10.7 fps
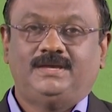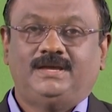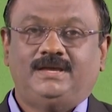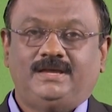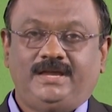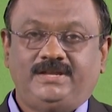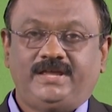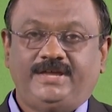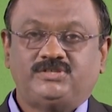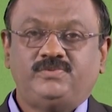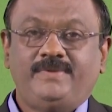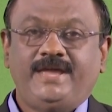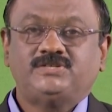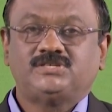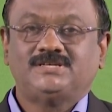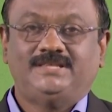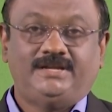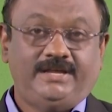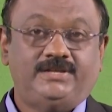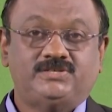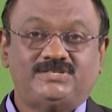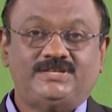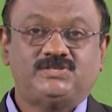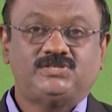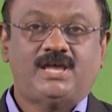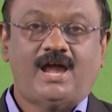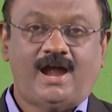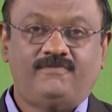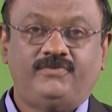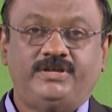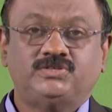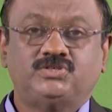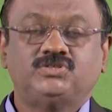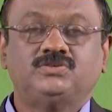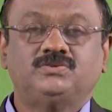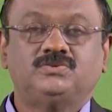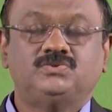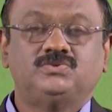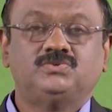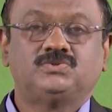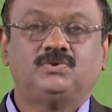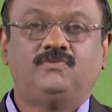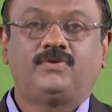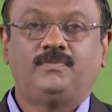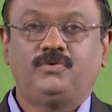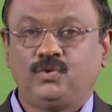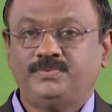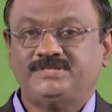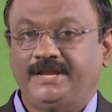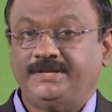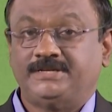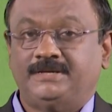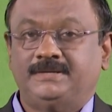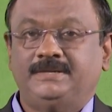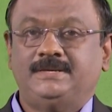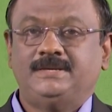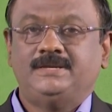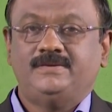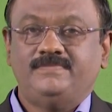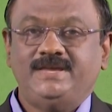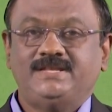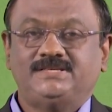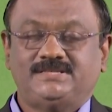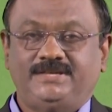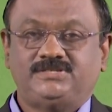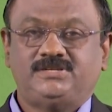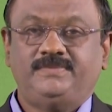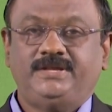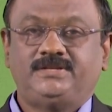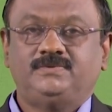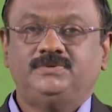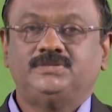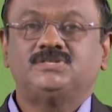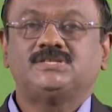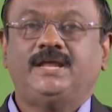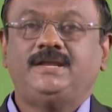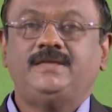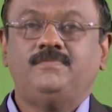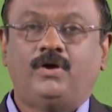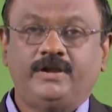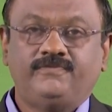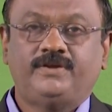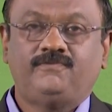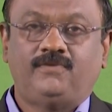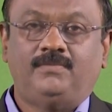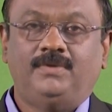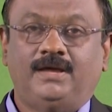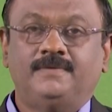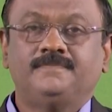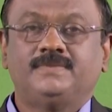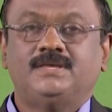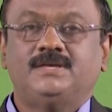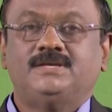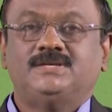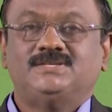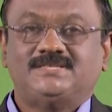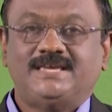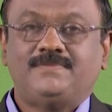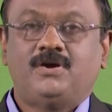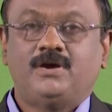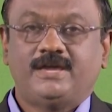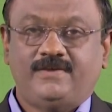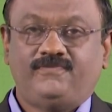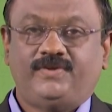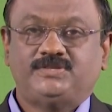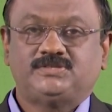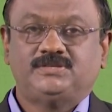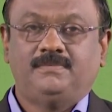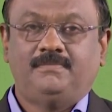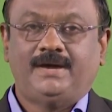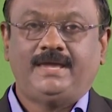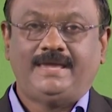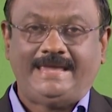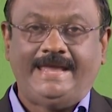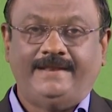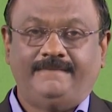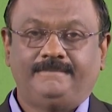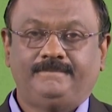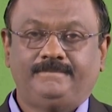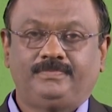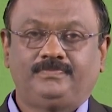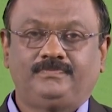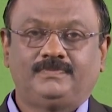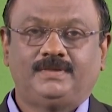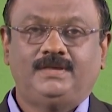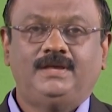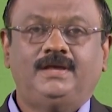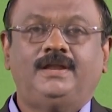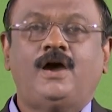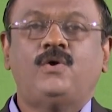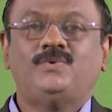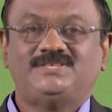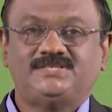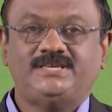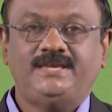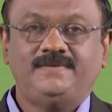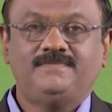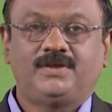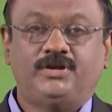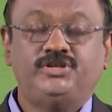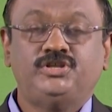It estimates the data set's average. So, from grouped data, mean is estimated with a slightly modified formula, sigma fx by n. Now, we will continue